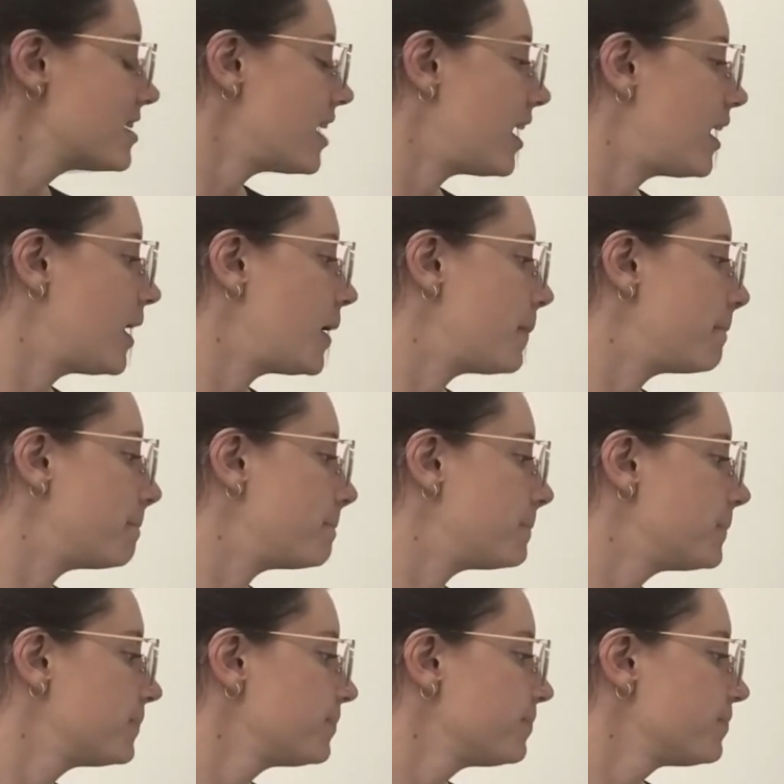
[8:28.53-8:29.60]
and
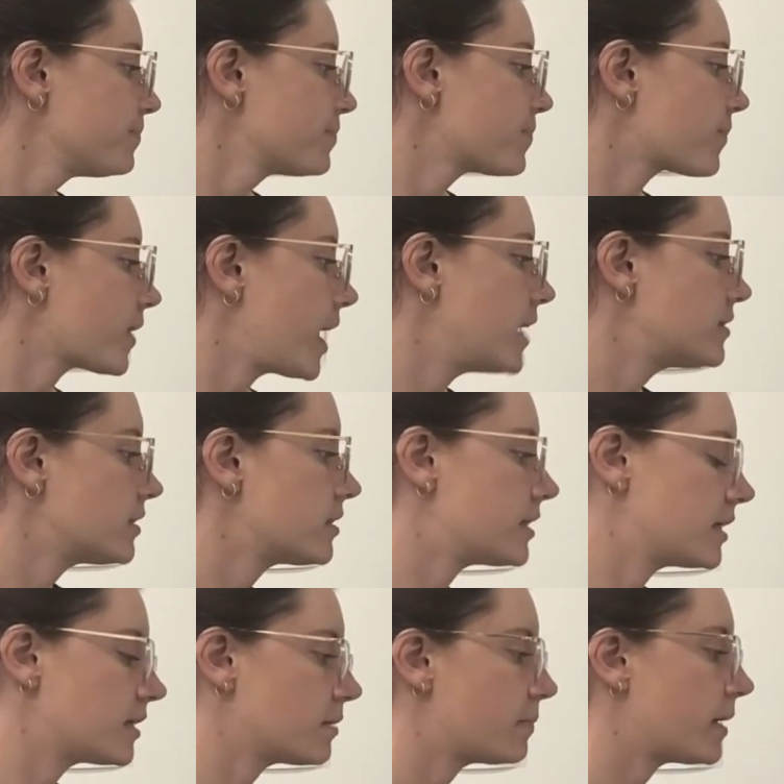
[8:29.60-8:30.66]
to
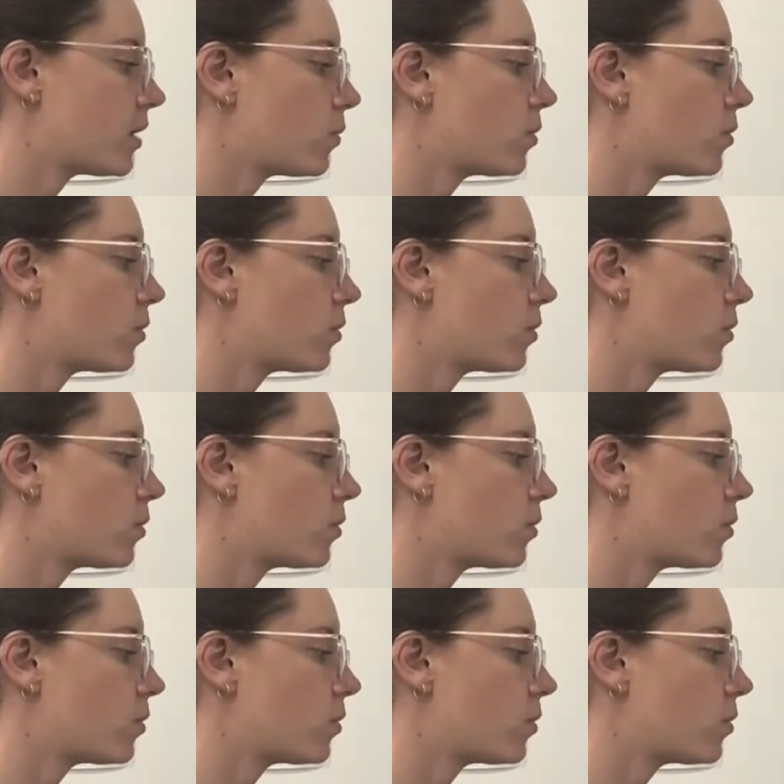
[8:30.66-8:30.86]
think about